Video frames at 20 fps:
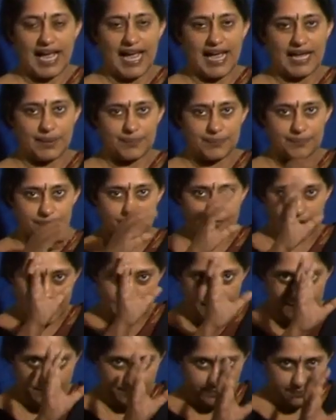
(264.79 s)
I'll,
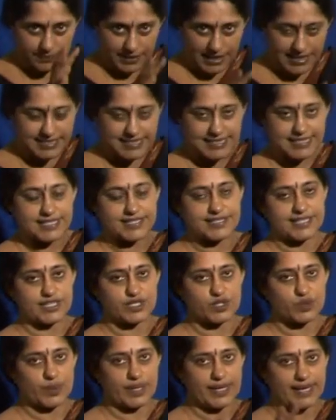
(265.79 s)
I'll price it in
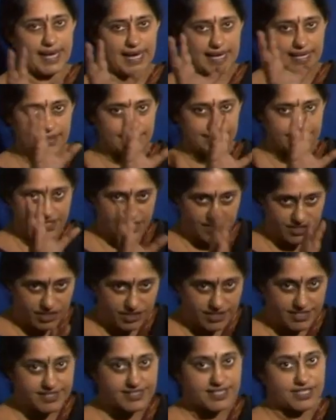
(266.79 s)
such a way, I'll
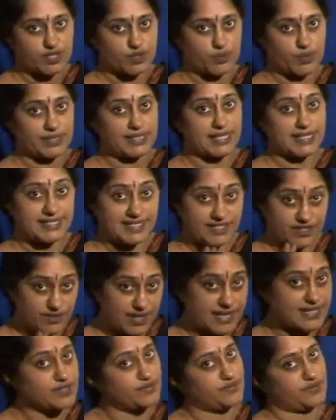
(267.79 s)
structure it in such a way that is
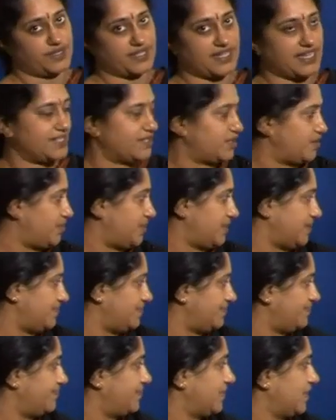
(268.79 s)
attractive for the customer.
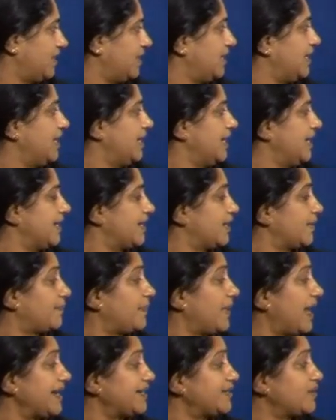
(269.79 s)

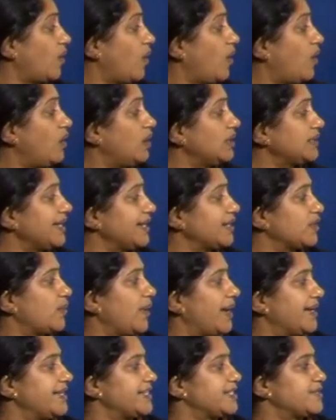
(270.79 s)
Reply to all the
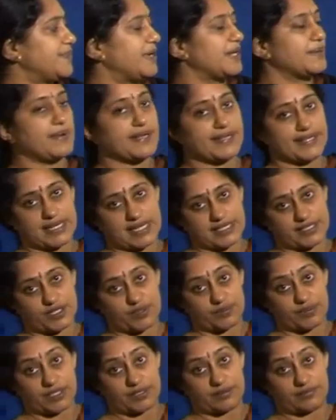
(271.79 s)
inquiries made by the
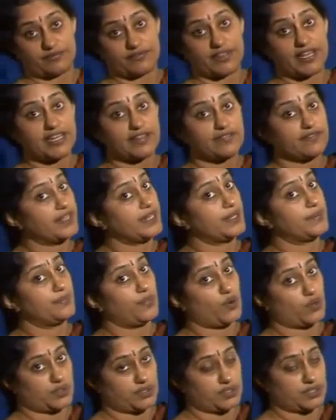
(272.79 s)
customer, very, very
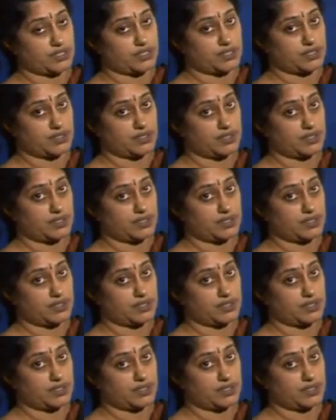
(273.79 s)
important.